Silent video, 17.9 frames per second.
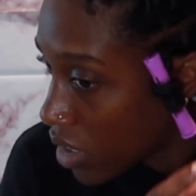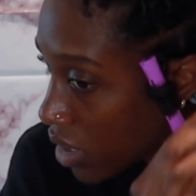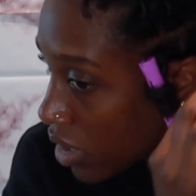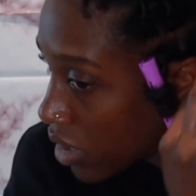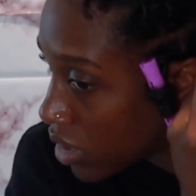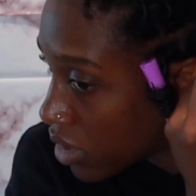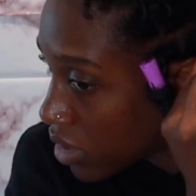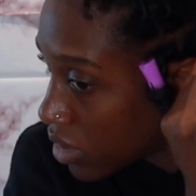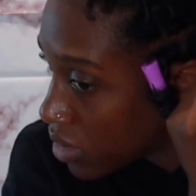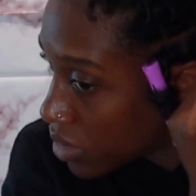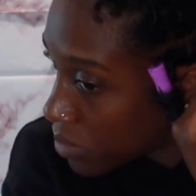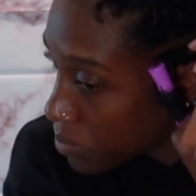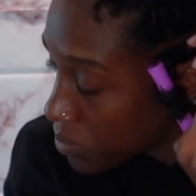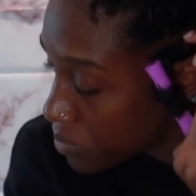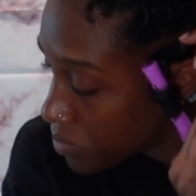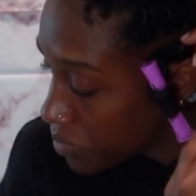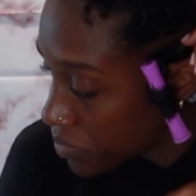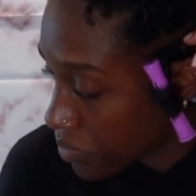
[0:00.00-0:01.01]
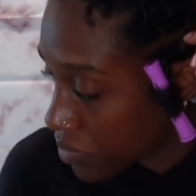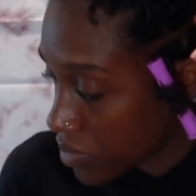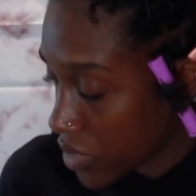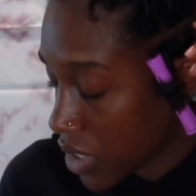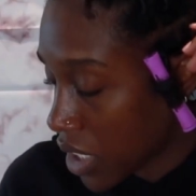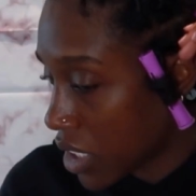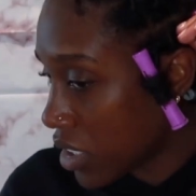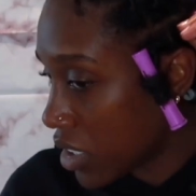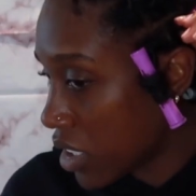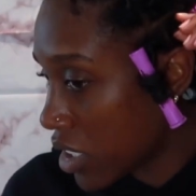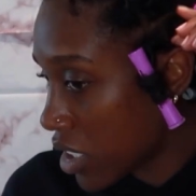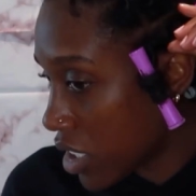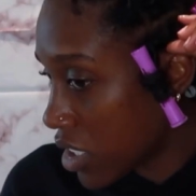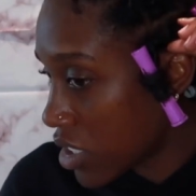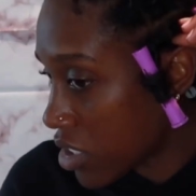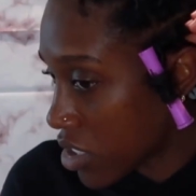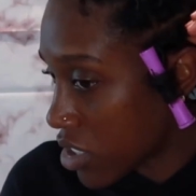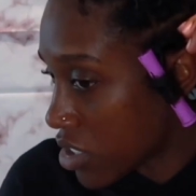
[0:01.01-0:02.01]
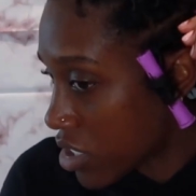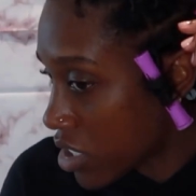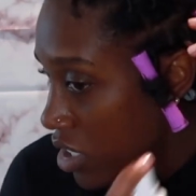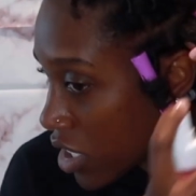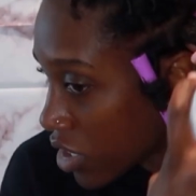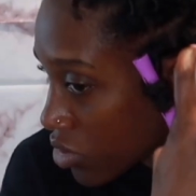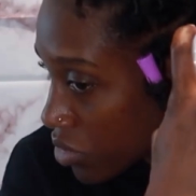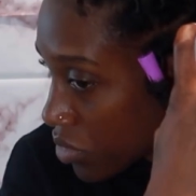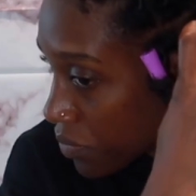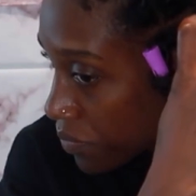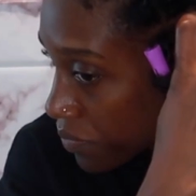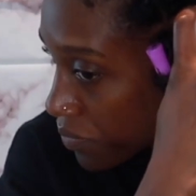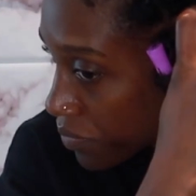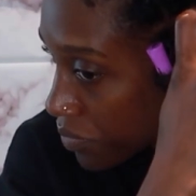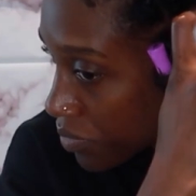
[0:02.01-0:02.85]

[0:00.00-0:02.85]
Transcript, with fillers: Um, and then I just go to the next one.